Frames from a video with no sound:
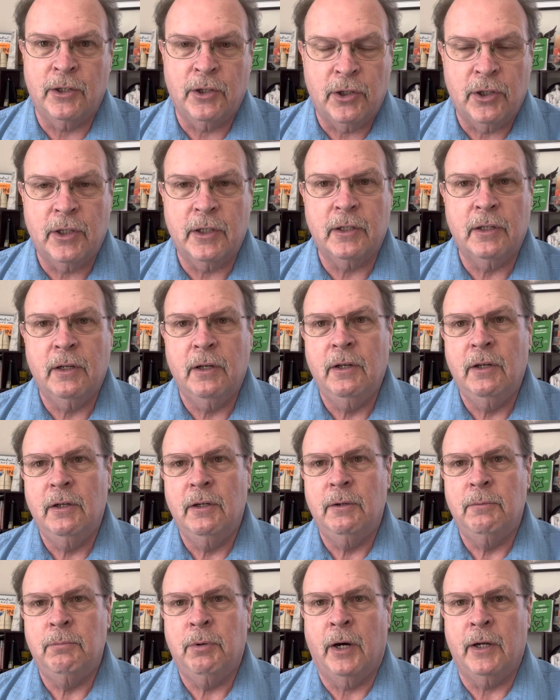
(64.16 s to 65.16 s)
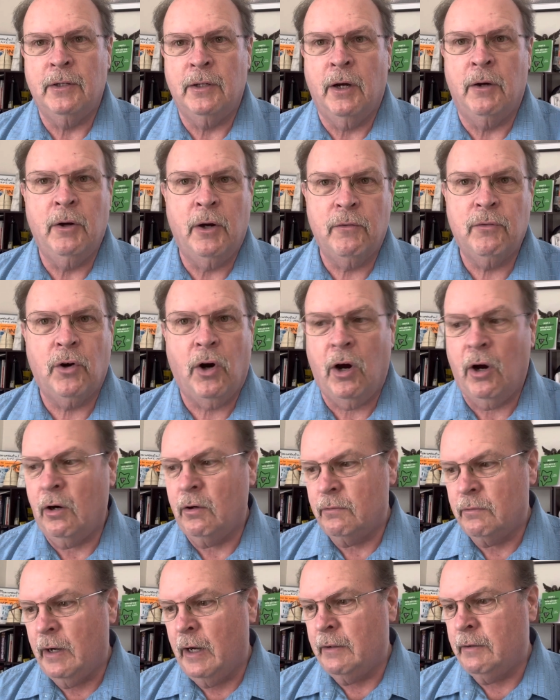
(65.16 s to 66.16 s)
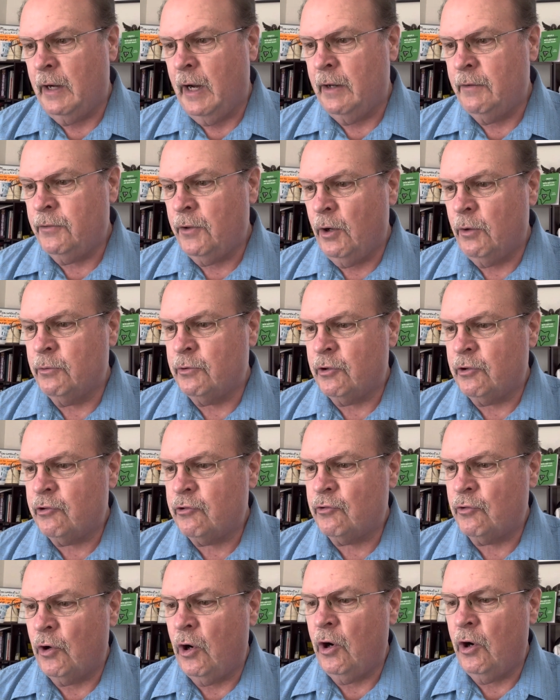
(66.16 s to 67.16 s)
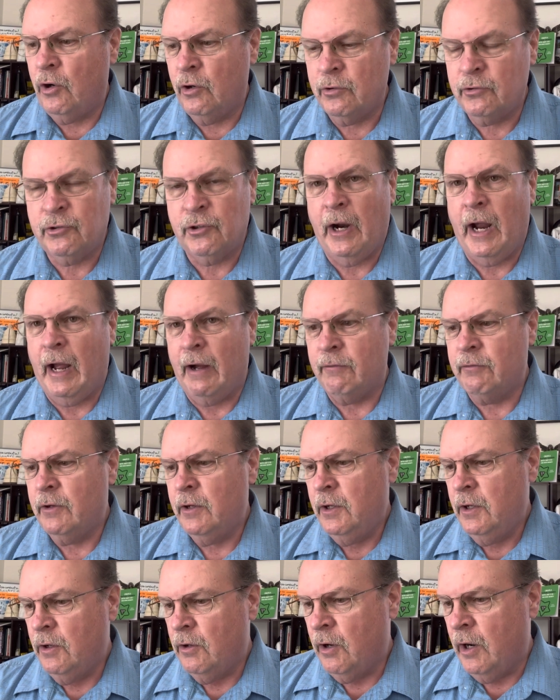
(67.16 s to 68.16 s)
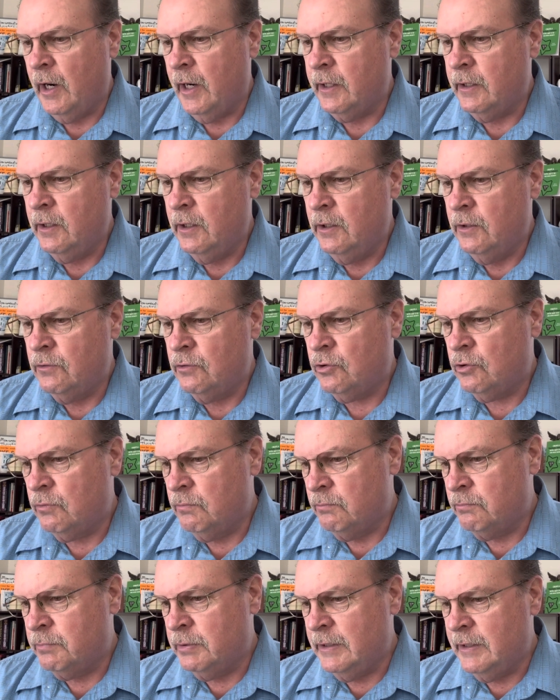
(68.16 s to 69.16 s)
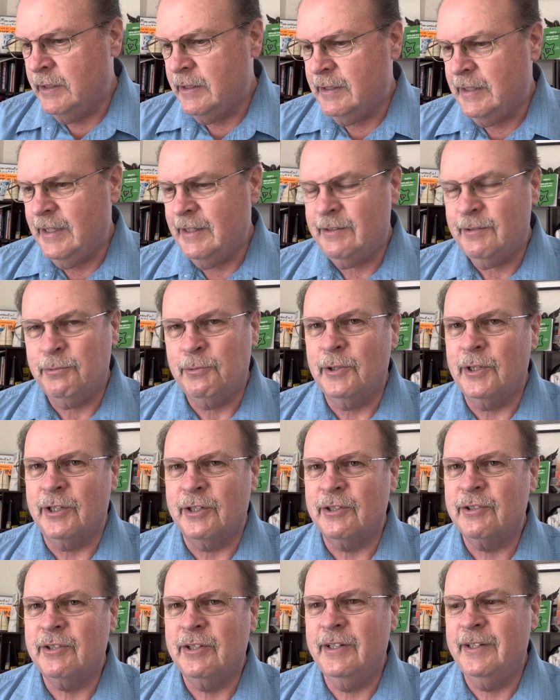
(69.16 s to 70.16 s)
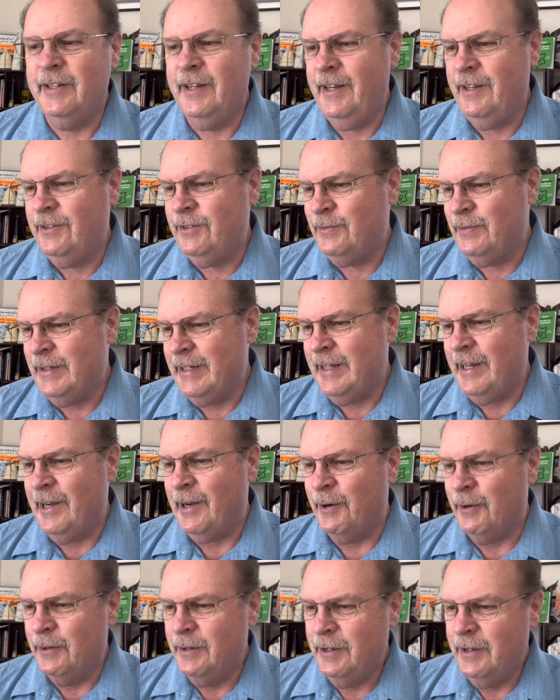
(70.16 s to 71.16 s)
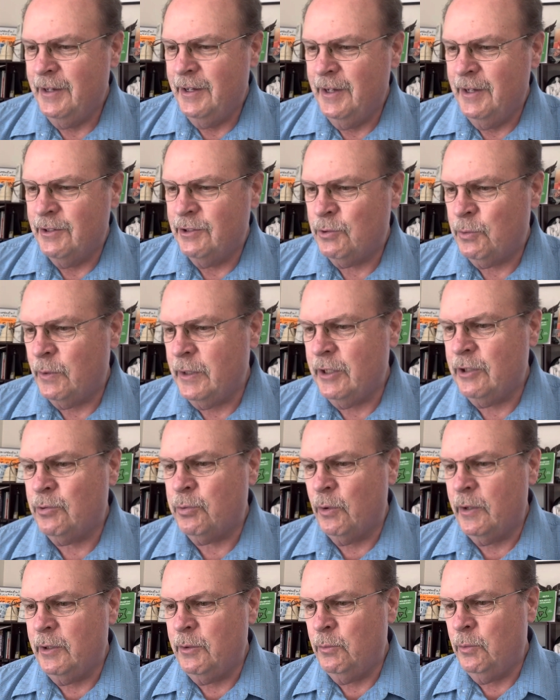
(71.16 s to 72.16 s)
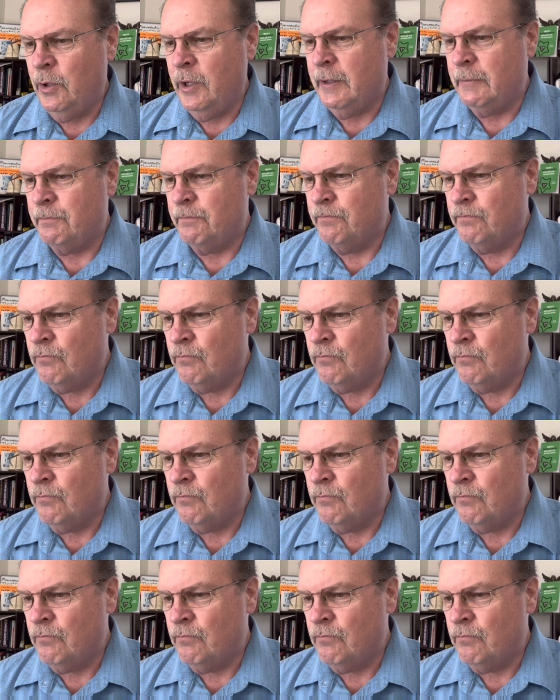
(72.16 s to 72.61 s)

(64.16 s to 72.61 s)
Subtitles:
hurt. But overall, I thought it was a strong draft, all right? But it gets worse as we go. 2021, all